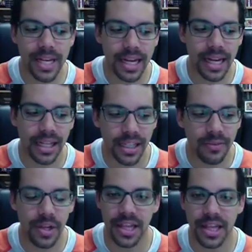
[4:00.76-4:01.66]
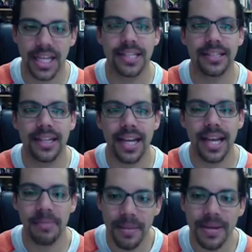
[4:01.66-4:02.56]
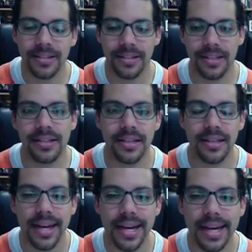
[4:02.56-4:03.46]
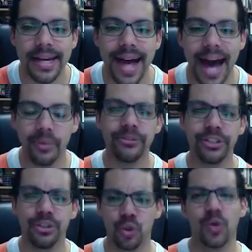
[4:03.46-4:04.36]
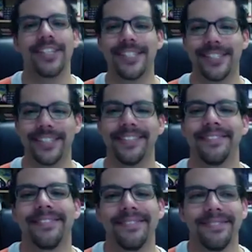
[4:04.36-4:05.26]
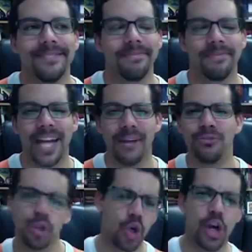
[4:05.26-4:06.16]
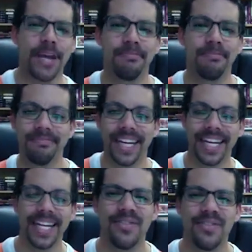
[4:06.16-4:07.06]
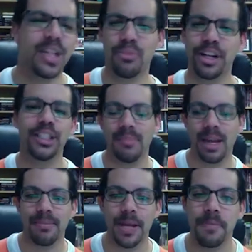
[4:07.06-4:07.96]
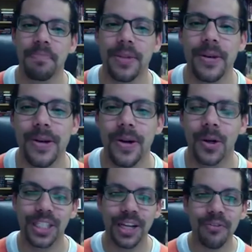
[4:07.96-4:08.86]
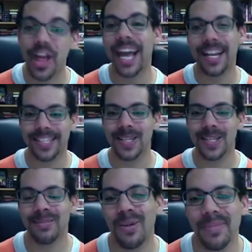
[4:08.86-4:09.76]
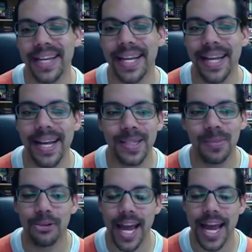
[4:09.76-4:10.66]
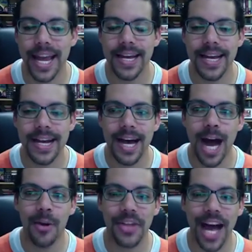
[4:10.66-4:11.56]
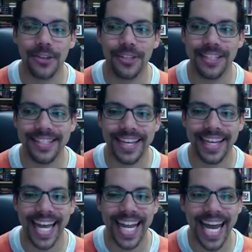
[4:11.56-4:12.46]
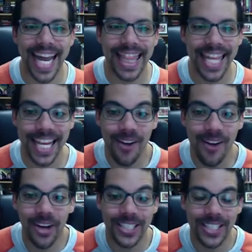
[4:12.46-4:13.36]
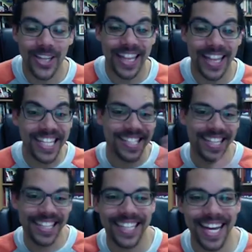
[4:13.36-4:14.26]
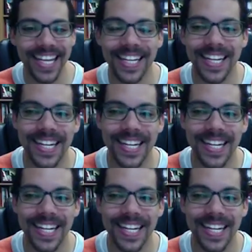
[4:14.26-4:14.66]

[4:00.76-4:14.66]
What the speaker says: we kind of live within this? And maybe a sense is, how do we rejoice, have joy, celebration, maybe, or to give thanks in this moment? And to pray without ceasing. And I think I want to share that this Sunday,